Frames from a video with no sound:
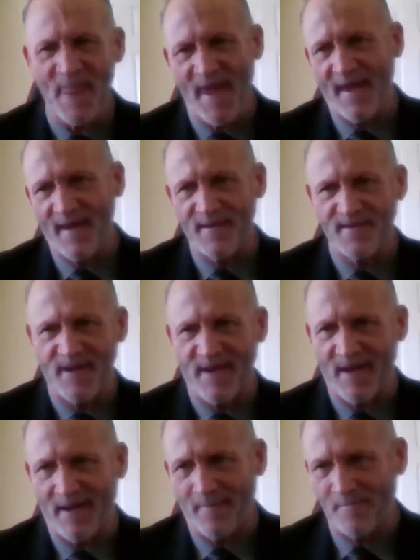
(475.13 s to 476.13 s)
And
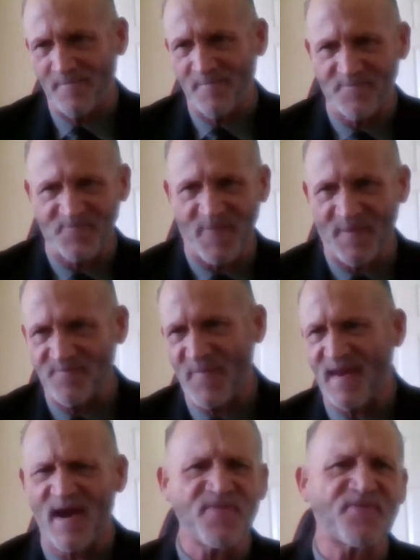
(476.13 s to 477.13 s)

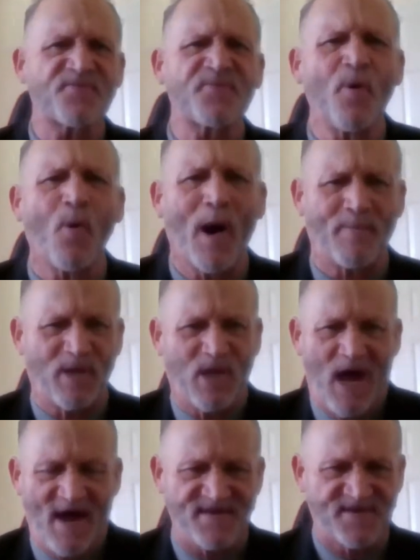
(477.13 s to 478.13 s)
I threw up a
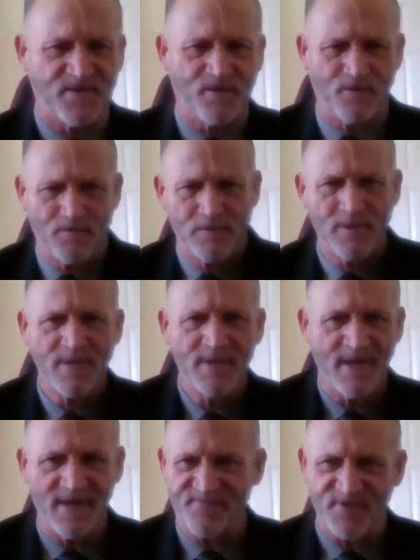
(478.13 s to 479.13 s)
lot too.
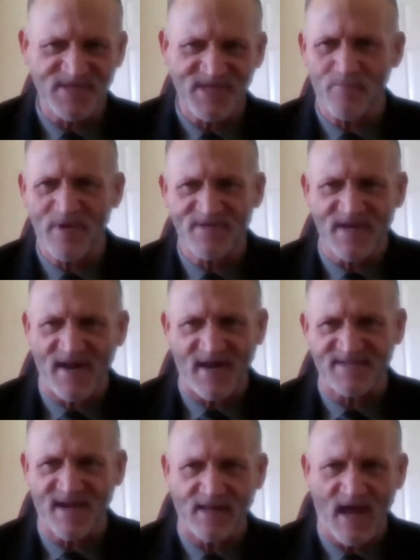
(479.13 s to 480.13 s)
And for some reason, I
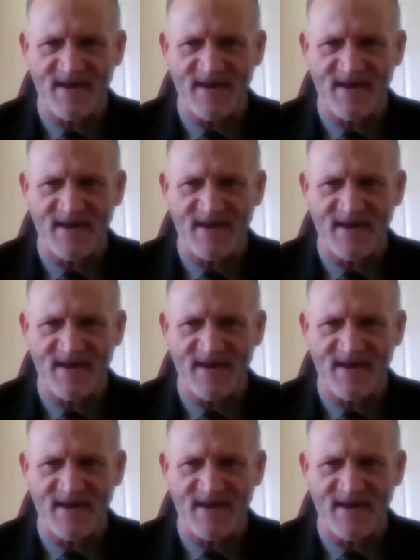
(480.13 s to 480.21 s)
guess I